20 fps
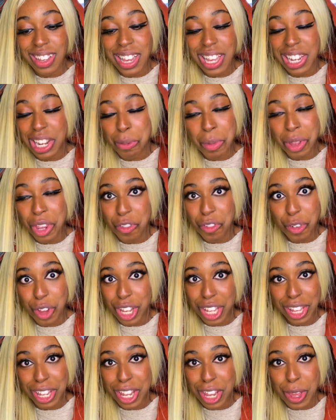in the
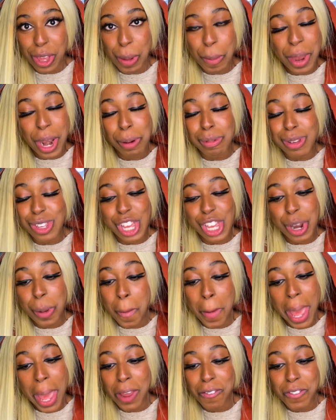motherfucking club and I'm just gonna
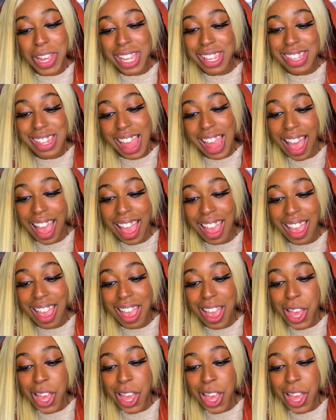manifest that.